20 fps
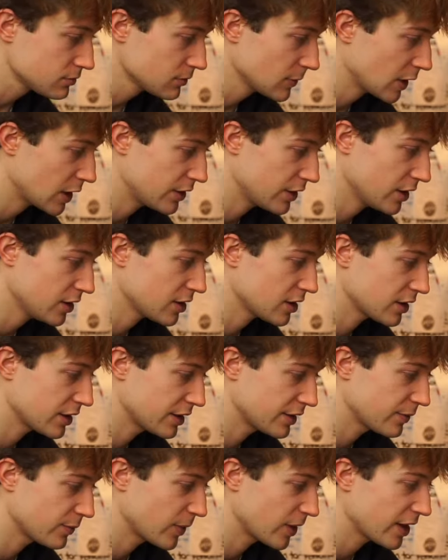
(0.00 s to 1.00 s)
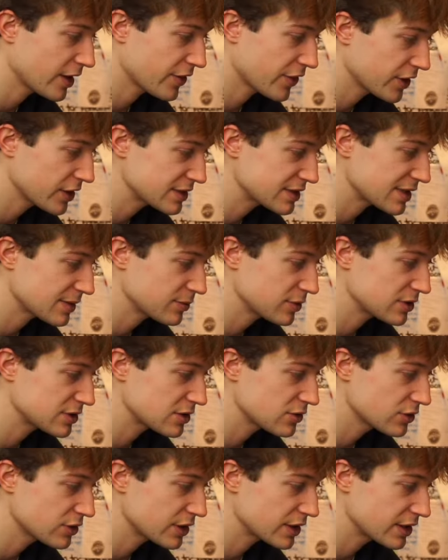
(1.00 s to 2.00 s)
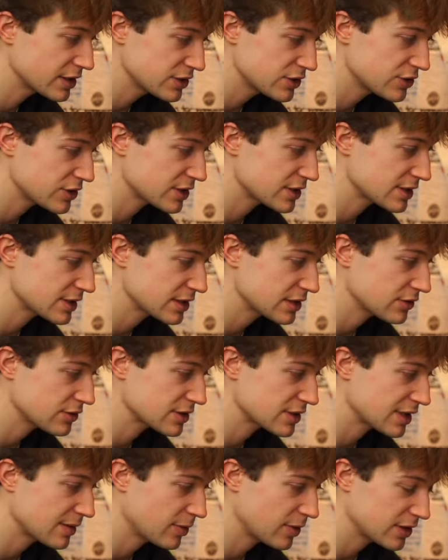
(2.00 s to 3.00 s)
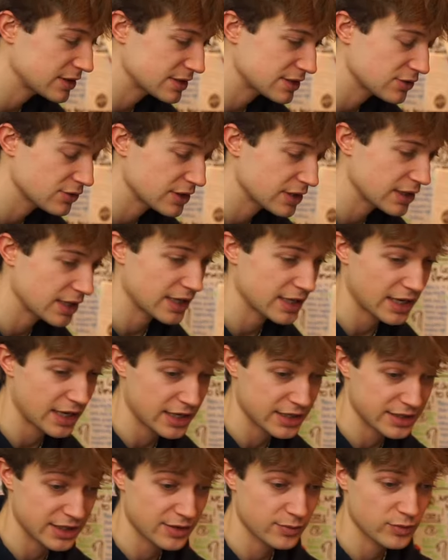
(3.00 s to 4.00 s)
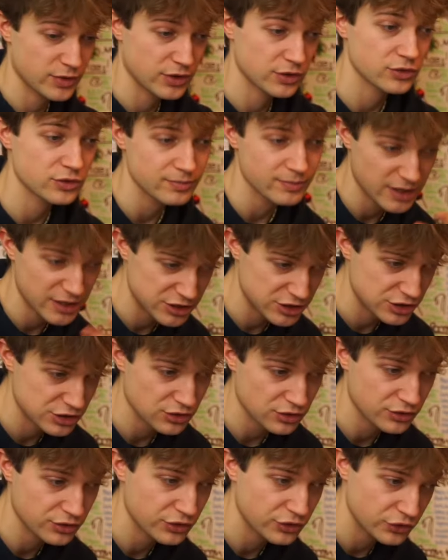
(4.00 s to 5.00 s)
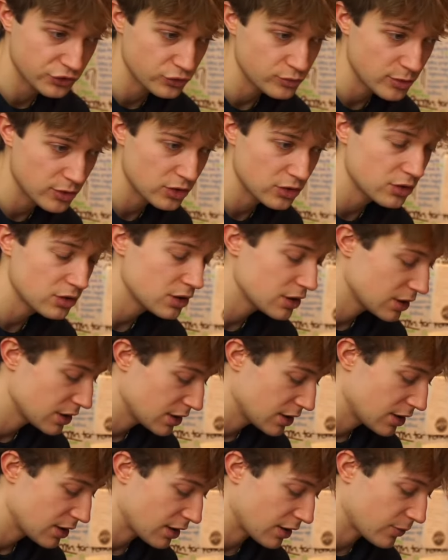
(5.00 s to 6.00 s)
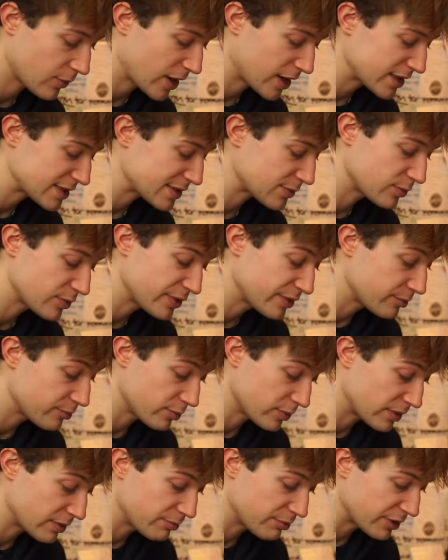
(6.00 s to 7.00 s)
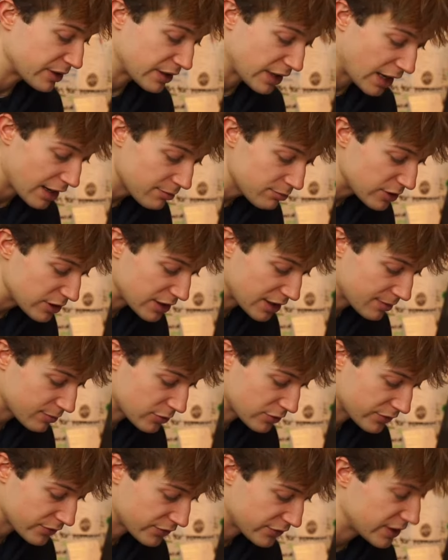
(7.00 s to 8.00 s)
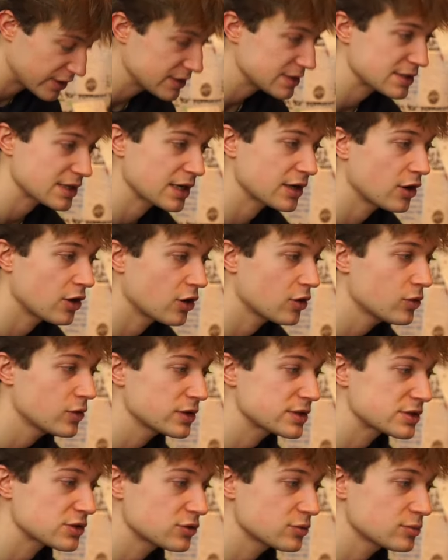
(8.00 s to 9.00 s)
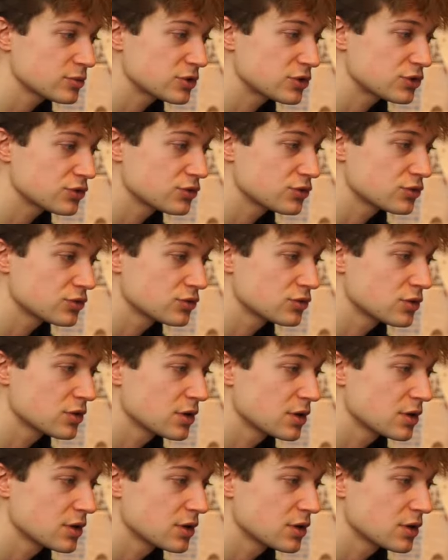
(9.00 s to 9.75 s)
Yeah, when I think someone is looking interesting, or someone is looking like, hey, damn, we could match on humor wise and we can become good friends, I always open to